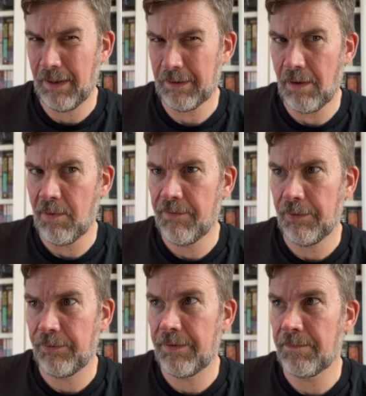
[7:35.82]
can't remember if
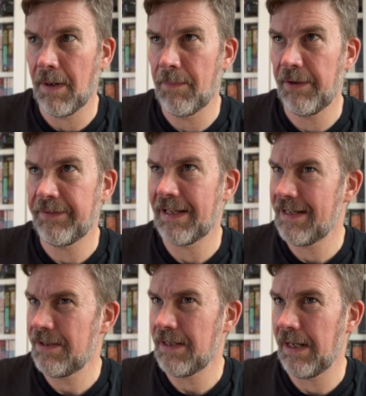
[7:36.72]
it was my birthday
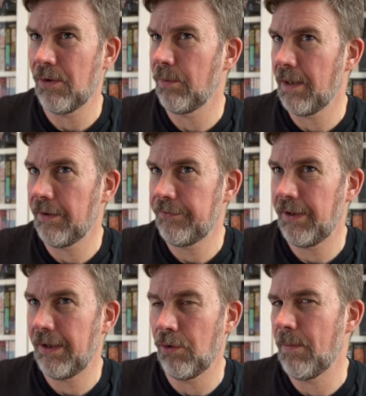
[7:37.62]
this year or last
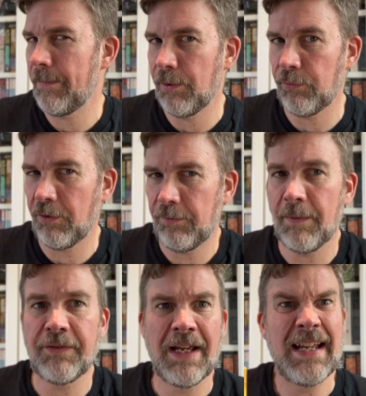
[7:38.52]
year, or maybe it was
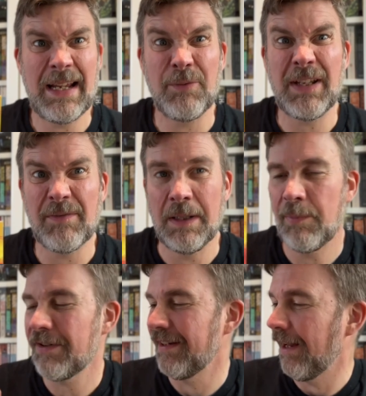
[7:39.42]
Christmas. It was definitely a
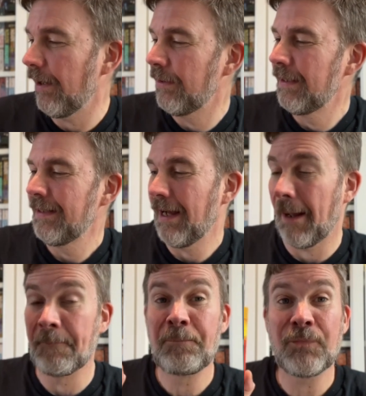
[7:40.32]
present there.
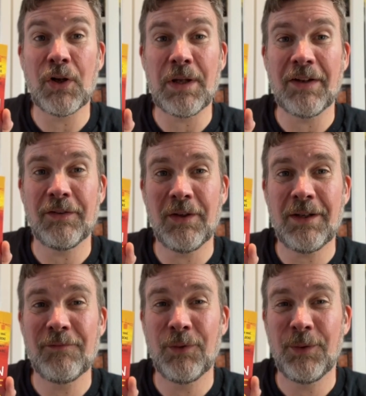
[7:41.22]
So yes,
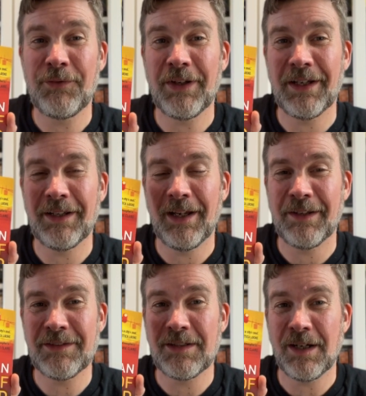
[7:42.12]
looking forward
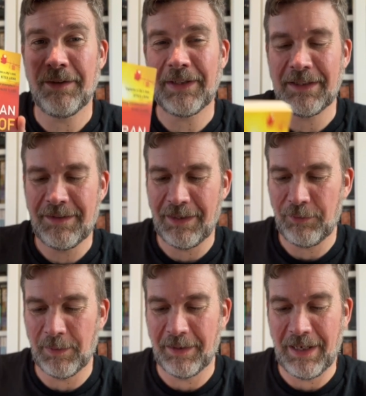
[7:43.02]
to diving into
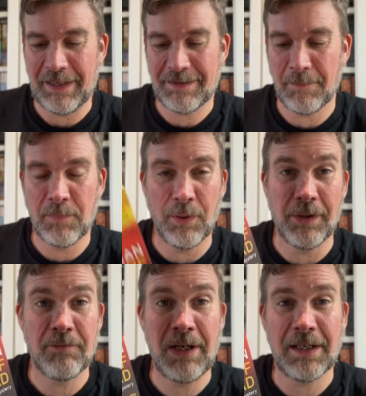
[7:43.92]
this one at some
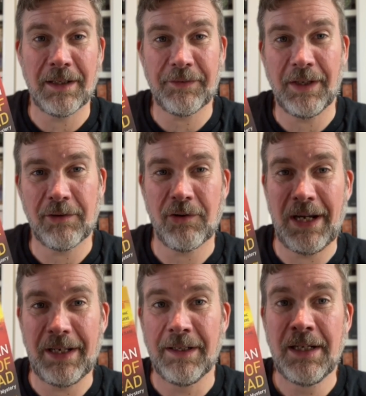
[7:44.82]
point. Really like Sarah
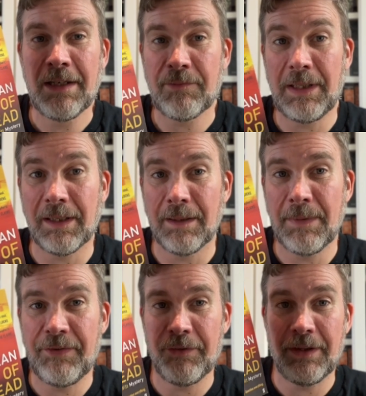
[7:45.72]
Graham, really like
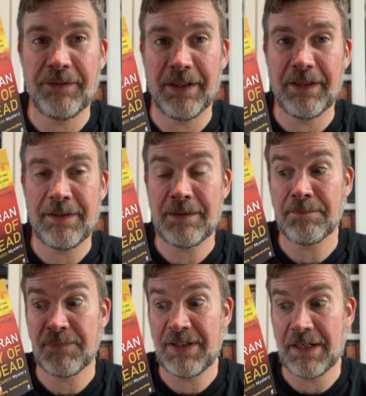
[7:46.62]
mysteries. And this
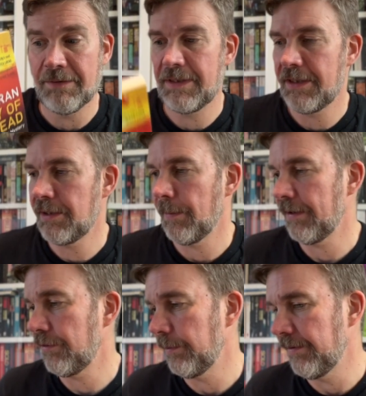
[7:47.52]
series is
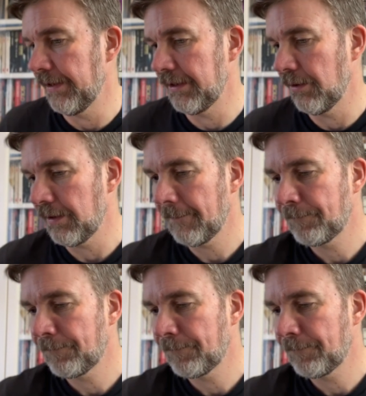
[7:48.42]
supposed to be very good.